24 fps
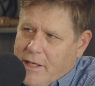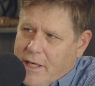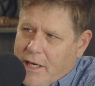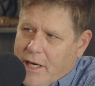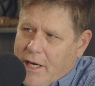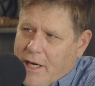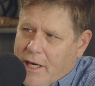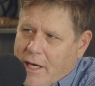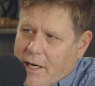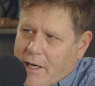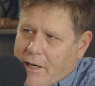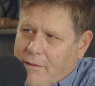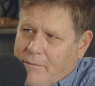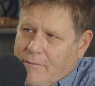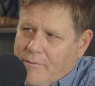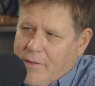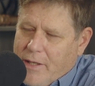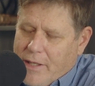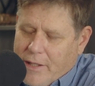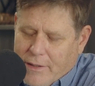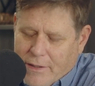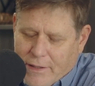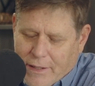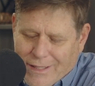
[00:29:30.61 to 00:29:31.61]

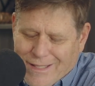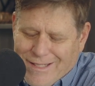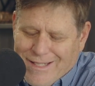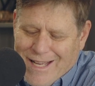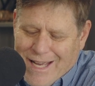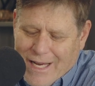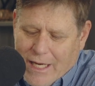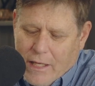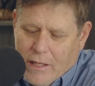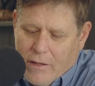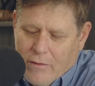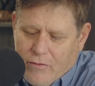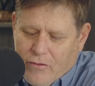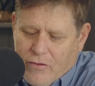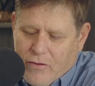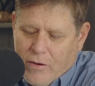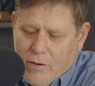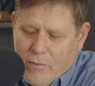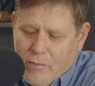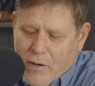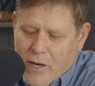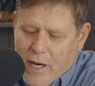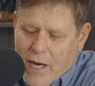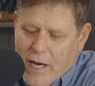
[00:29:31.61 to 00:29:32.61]
in executive
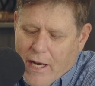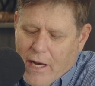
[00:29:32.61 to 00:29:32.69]
summary.